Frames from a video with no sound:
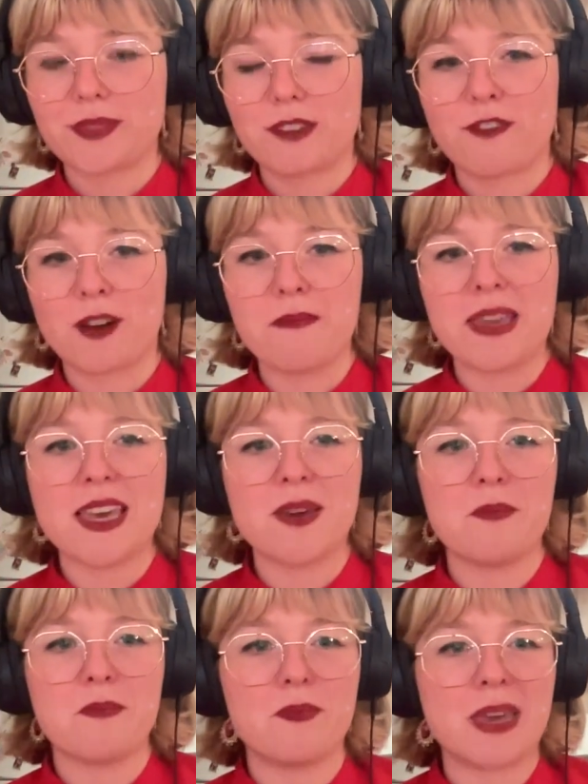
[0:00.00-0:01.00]
for
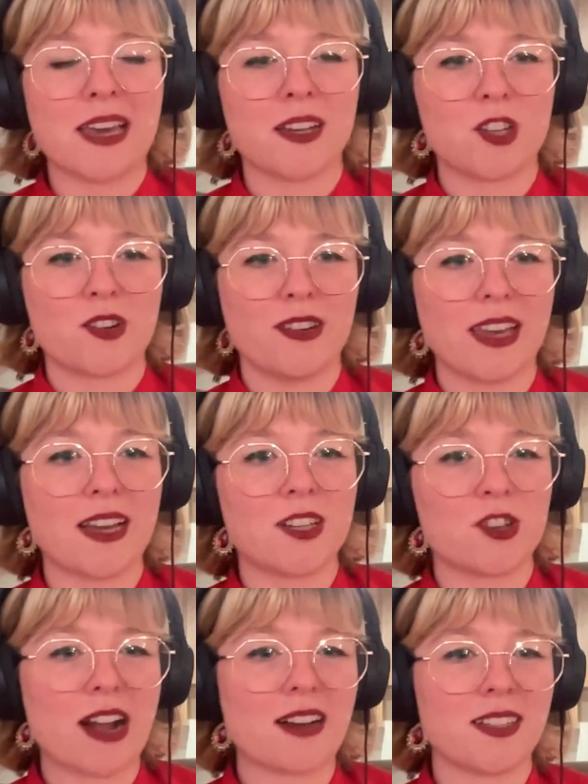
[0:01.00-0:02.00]
me being
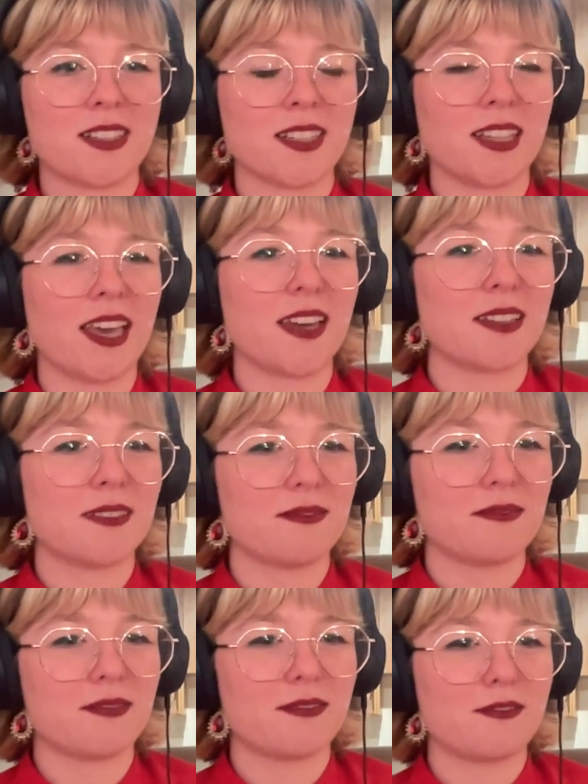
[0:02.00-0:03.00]
attracted to like
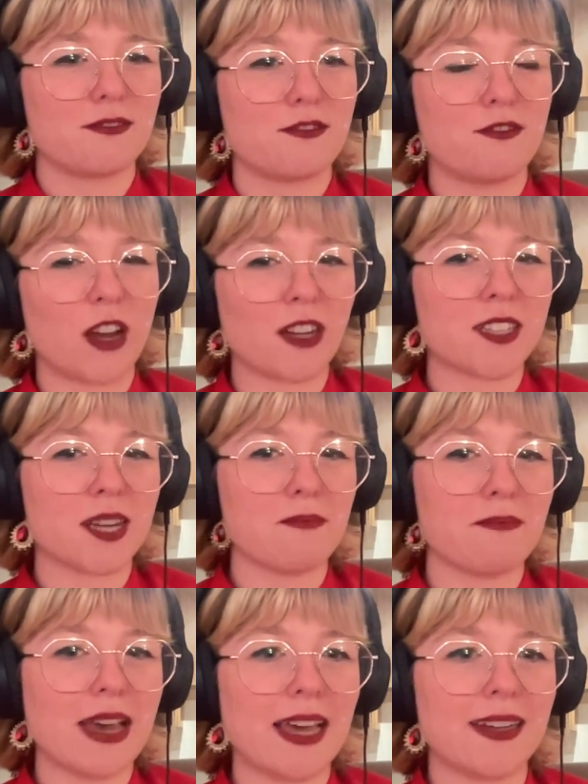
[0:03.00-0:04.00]
fucked up
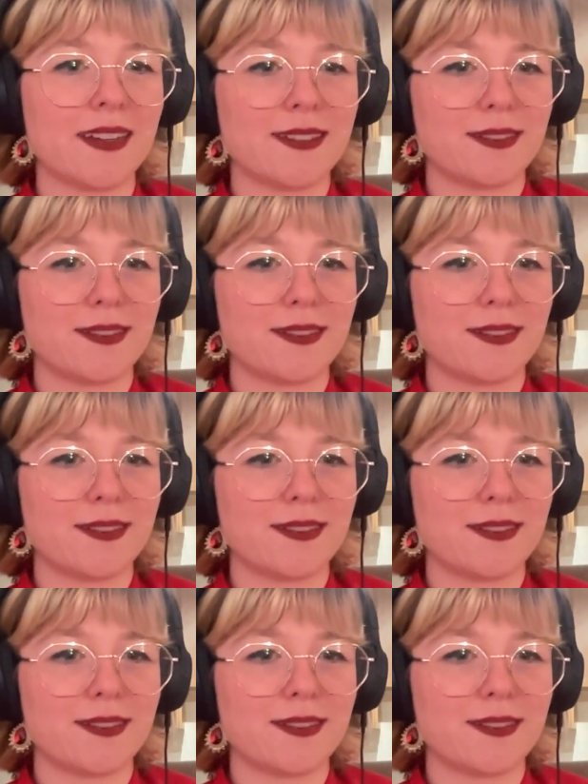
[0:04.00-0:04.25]
men,